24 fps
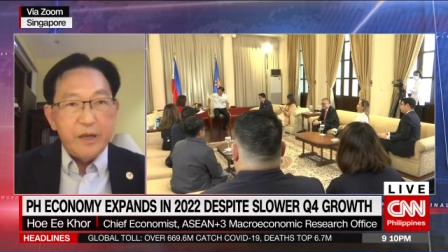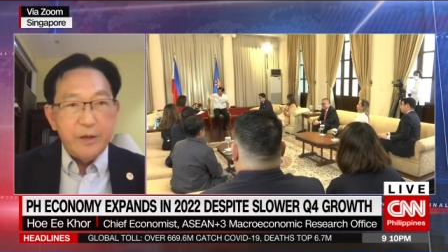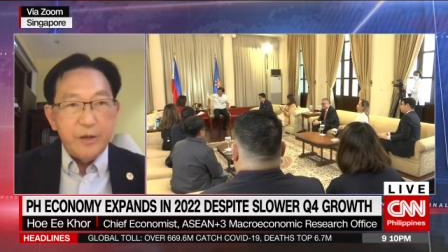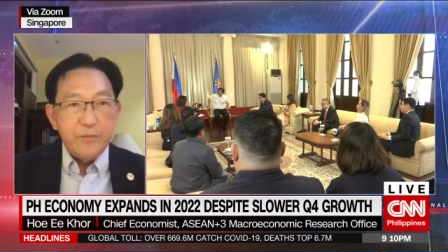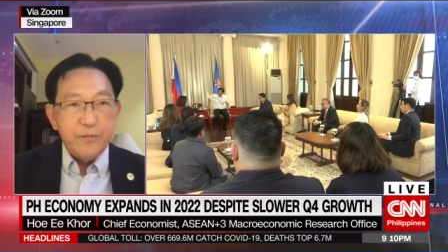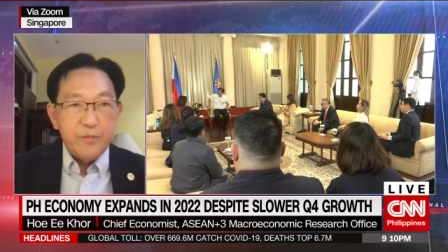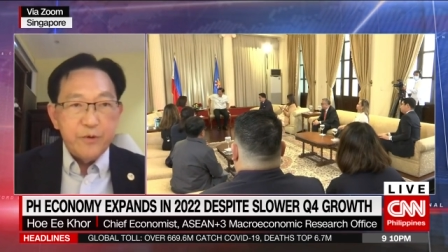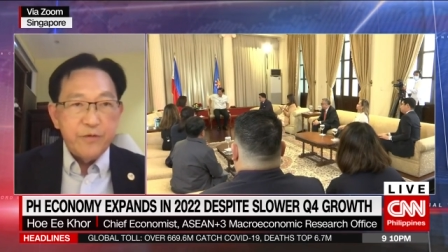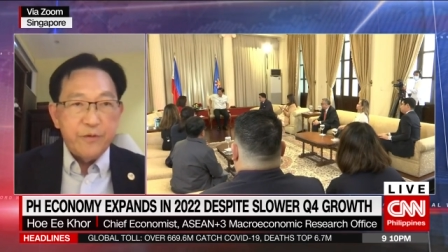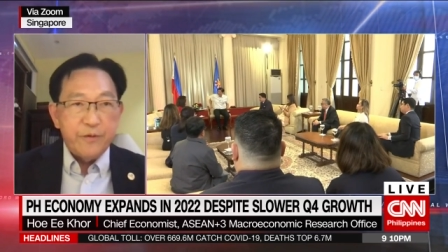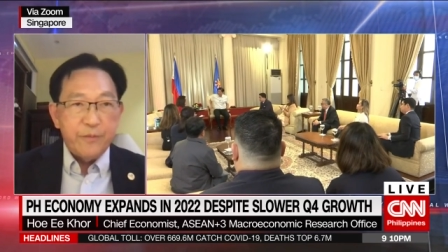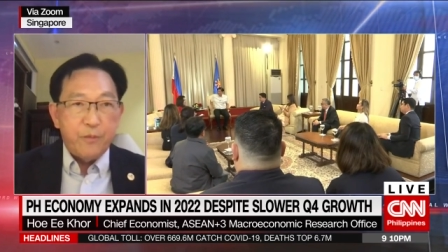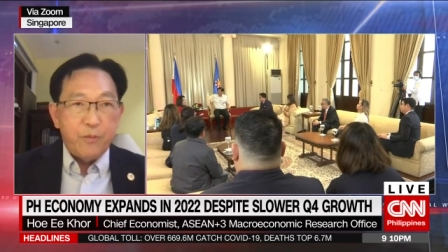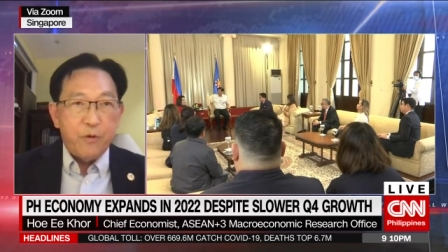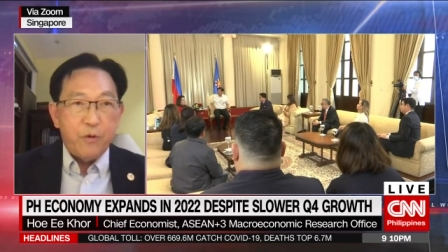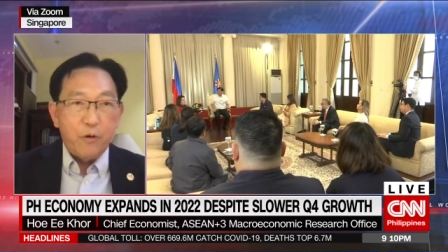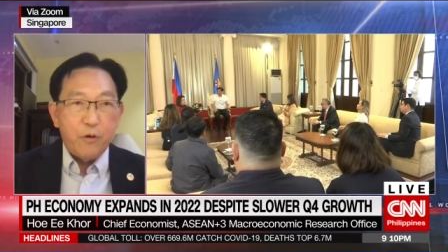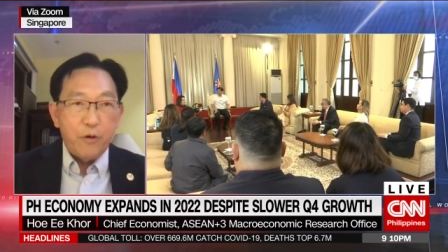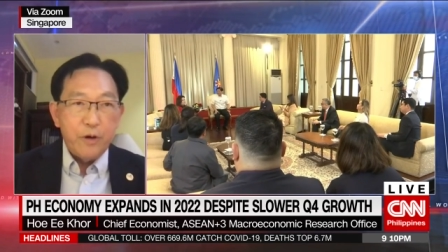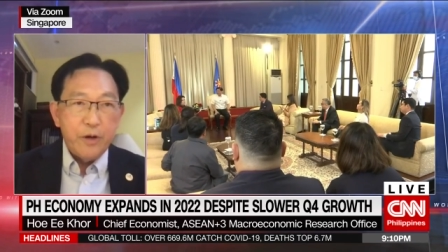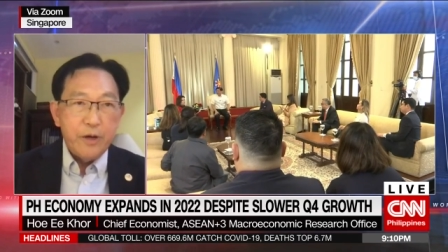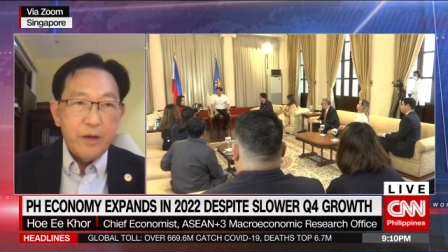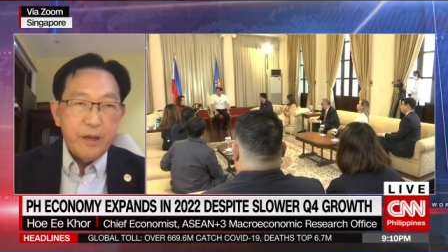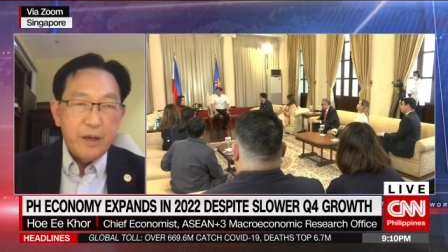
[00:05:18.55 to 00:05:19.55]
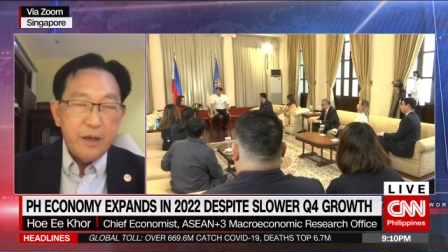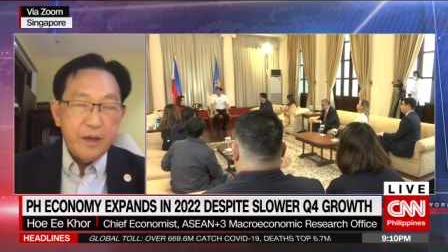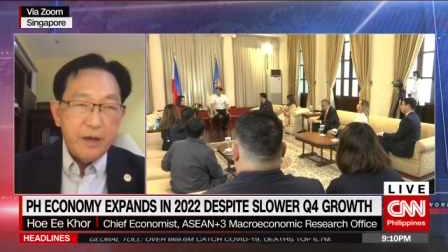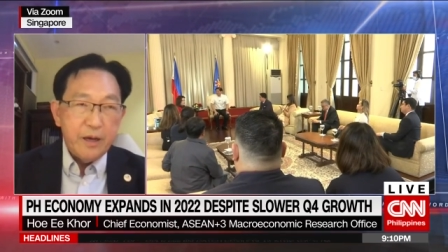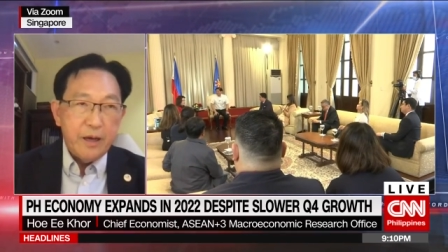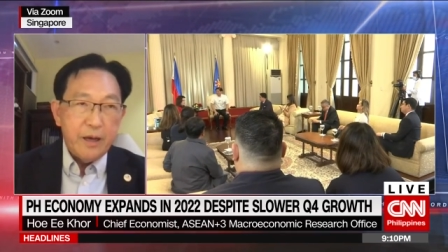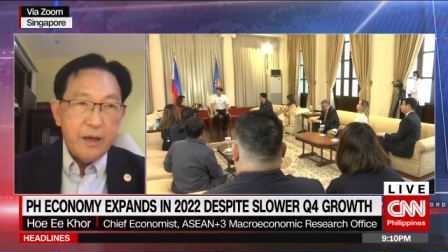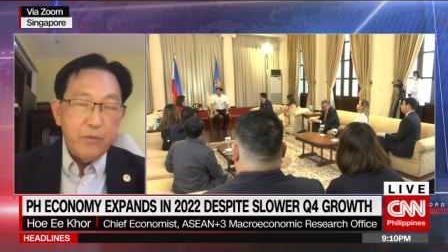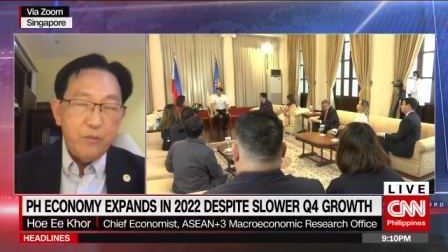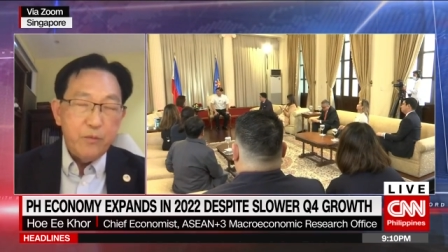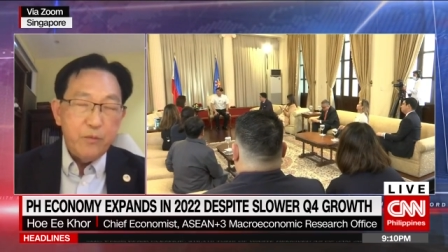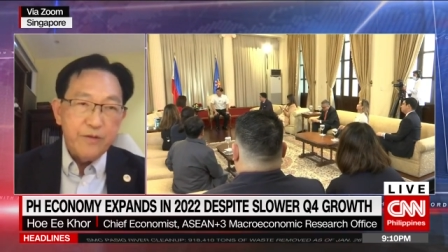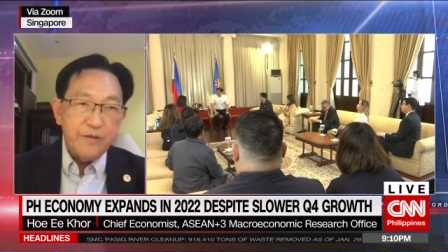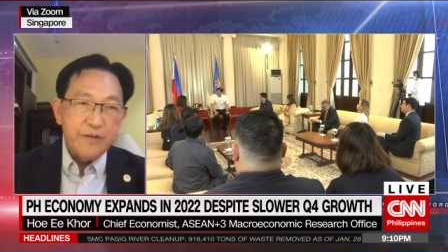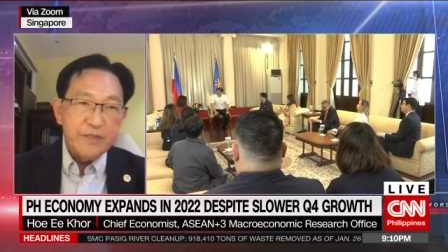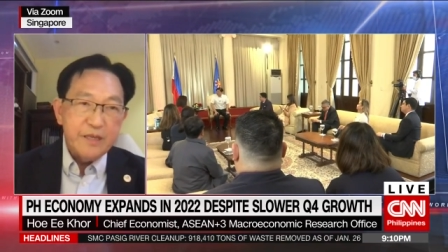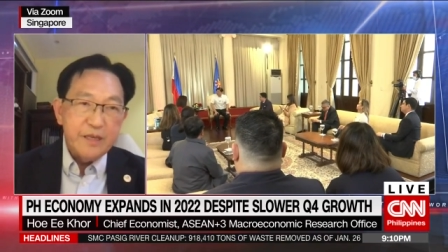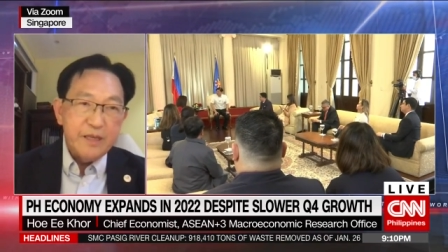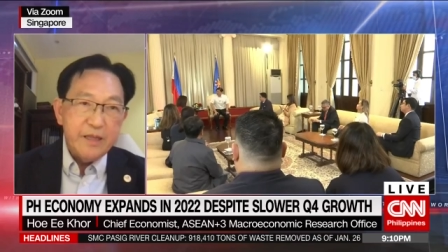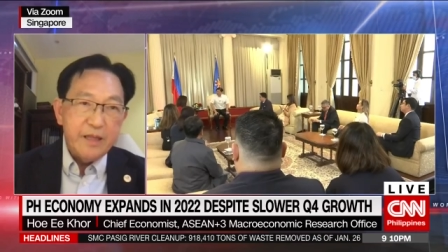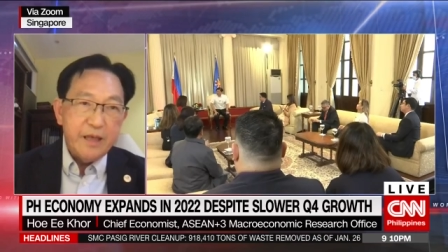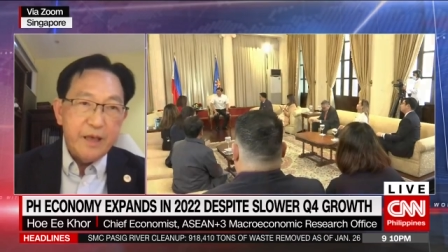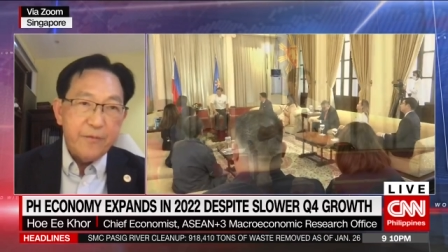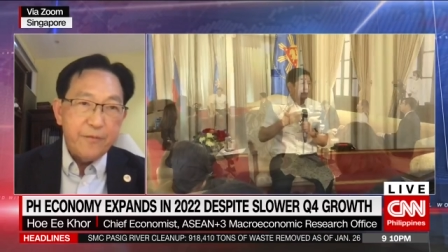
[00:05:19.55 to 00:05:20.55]
can improve upon, and we have
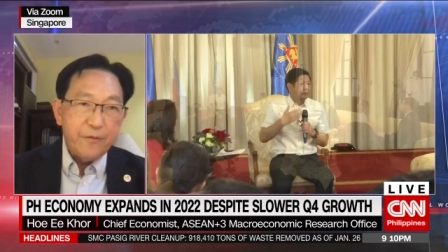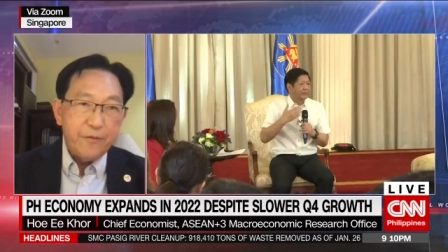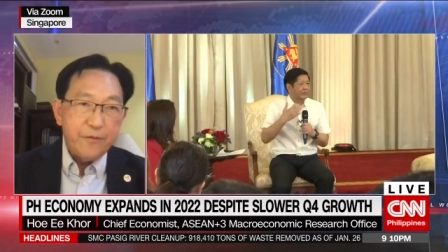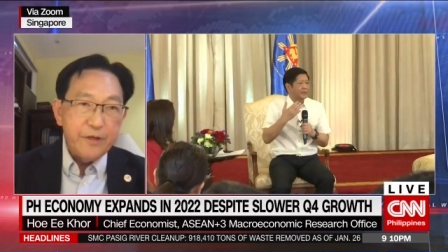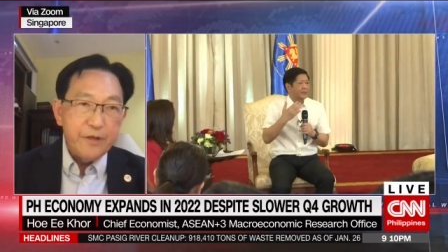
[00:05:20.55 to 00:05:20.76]
seen that, for